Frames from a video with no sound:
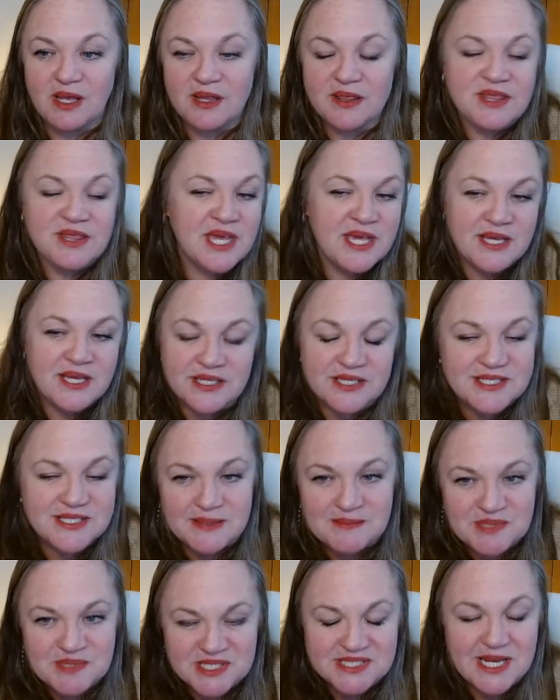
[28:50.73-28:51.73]
they can
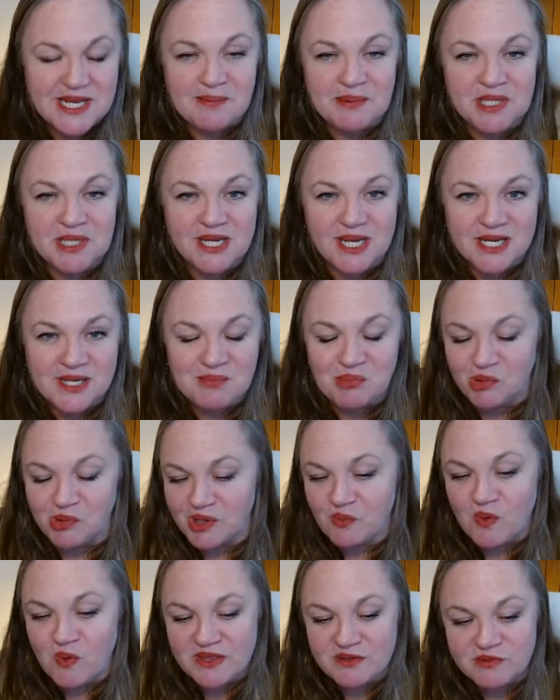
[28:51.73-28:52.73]
attempt to stop it at any
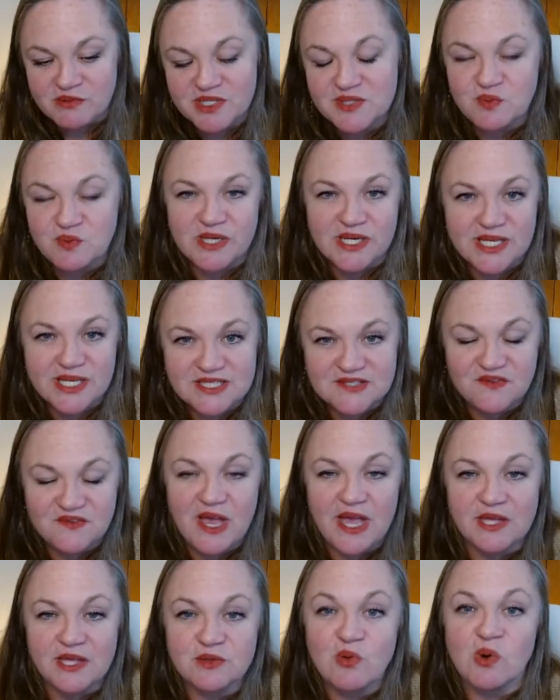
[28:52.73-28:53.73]
point, whether it's when it gets
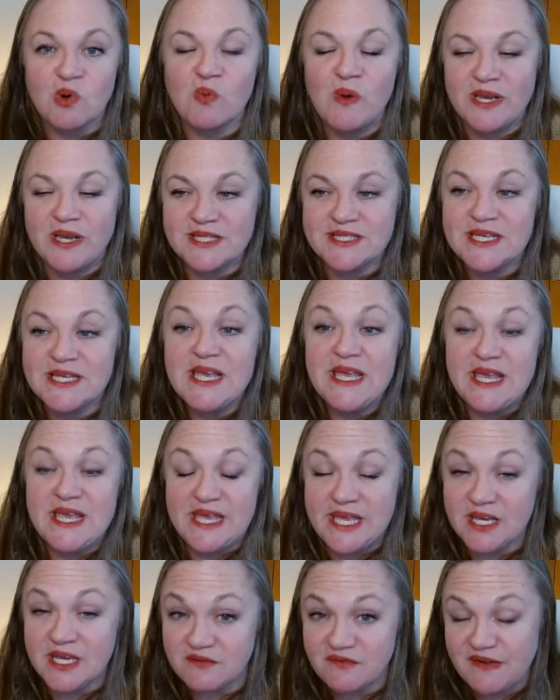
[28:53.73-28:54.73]
filed or when it's
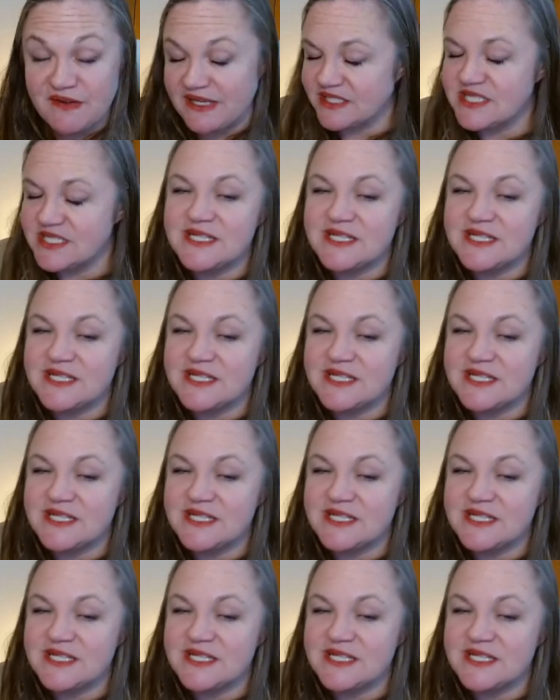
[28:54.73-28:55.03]
in effect.